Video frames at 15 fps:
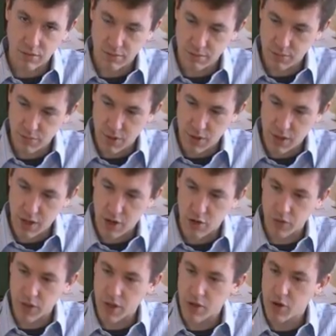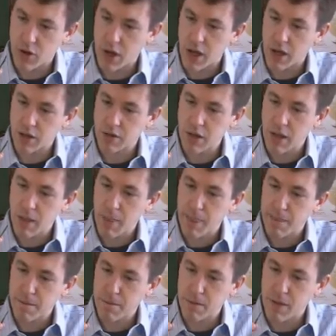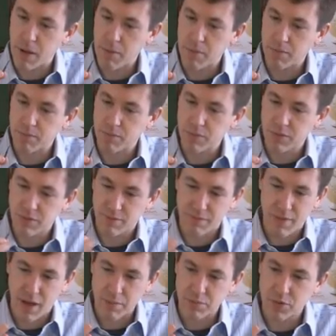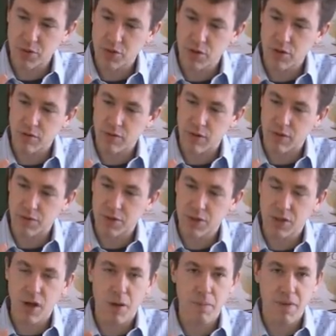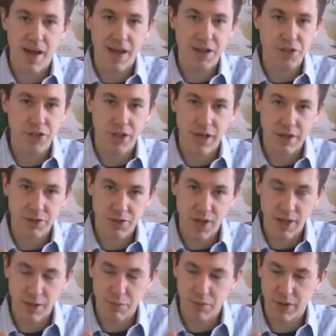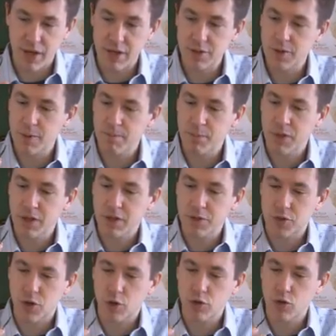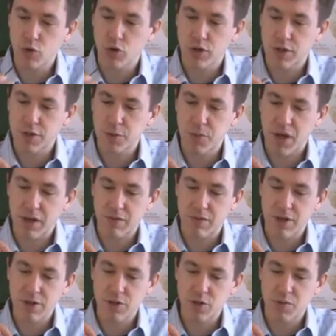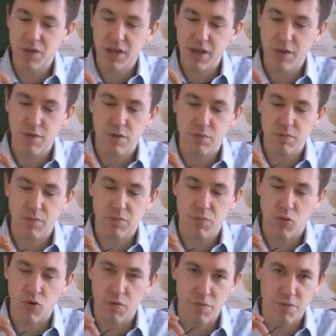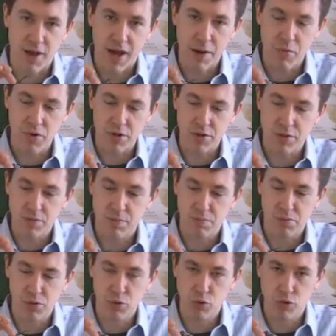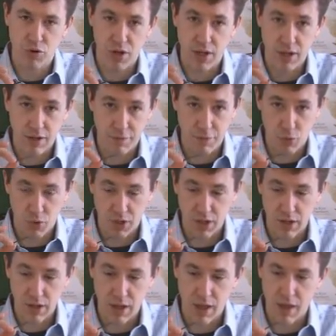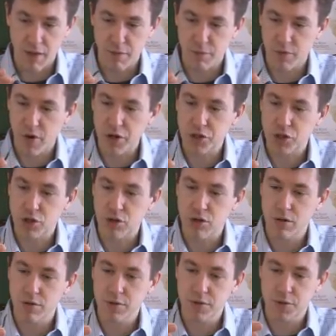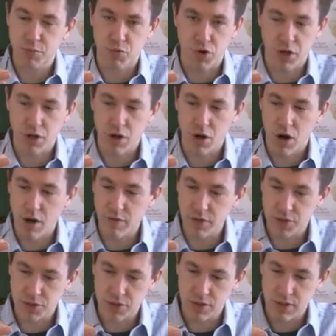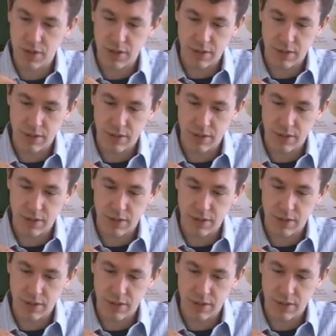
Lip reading: Yet on the other hand, I'm certain that some aging has taken place. So you could expect these to be even more vibrant blue-green if you were to get a fresher spring harvest.